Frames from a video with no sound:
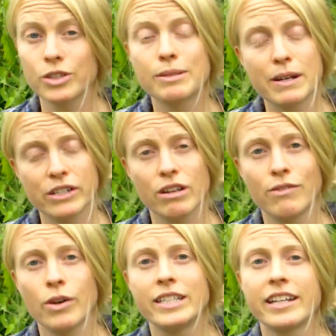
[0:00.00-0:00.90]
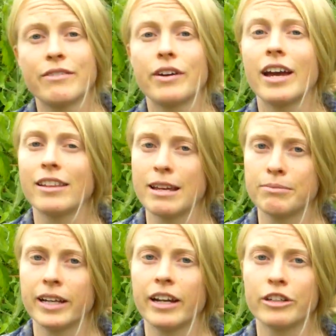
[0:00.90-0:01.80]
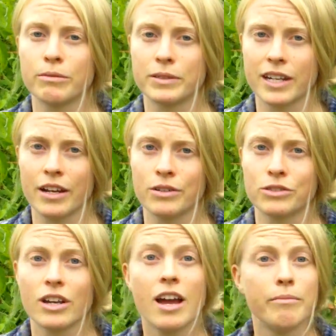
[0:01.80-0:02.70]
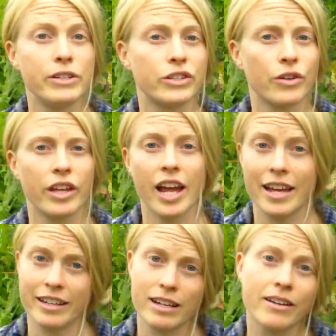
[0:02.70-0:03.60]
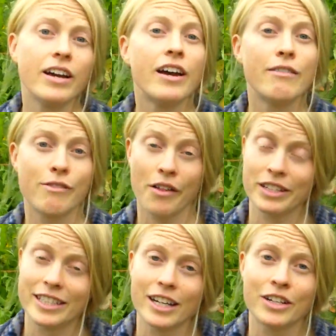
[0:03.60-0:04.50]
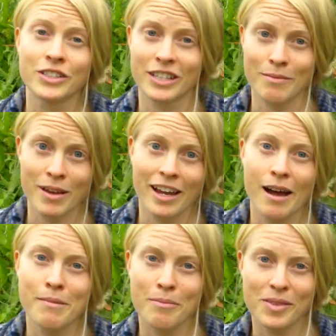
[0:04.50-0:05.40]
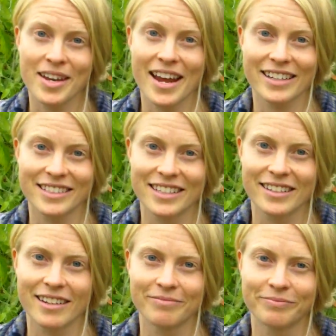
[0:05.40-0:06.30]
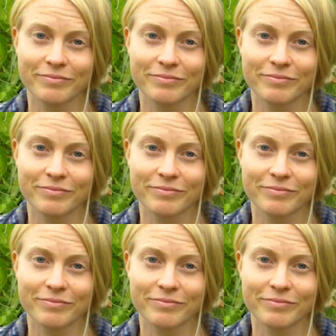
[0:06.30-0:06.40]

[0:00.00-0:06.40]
So especially if you identify late blight on your potatoes, be sure that any volunteers that may come up the next season